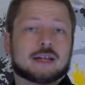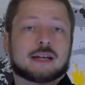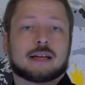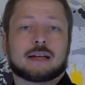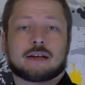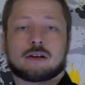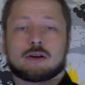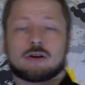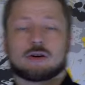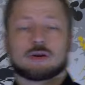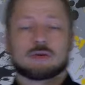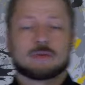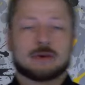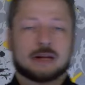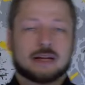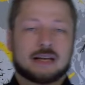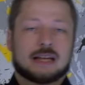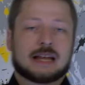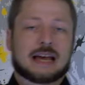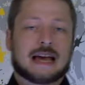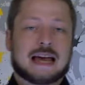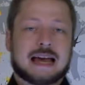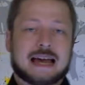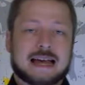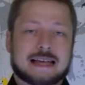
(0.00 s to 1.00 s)
It already
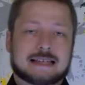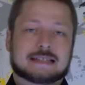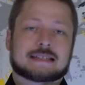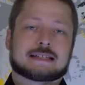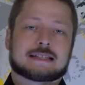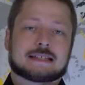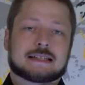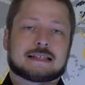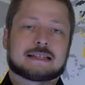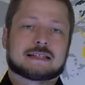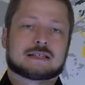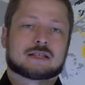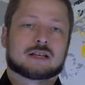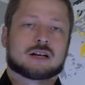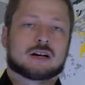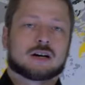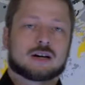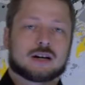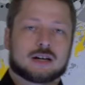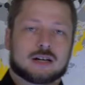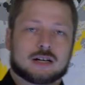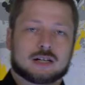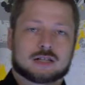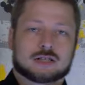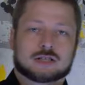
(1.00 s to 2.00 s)
has this
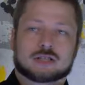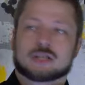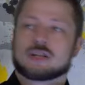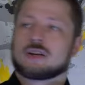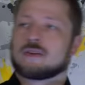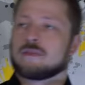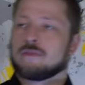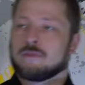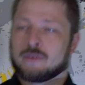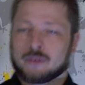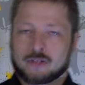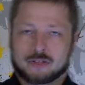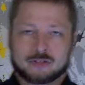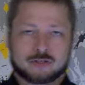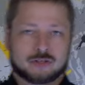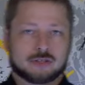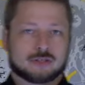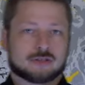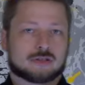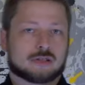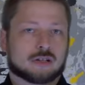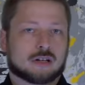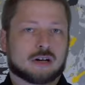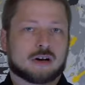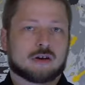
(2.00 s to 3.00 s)
us versus
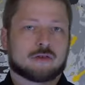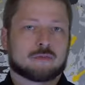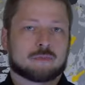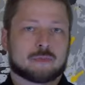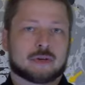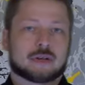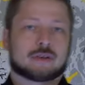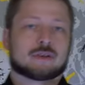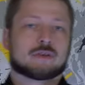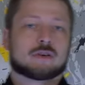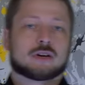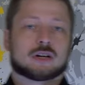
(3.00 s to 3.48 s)
the government,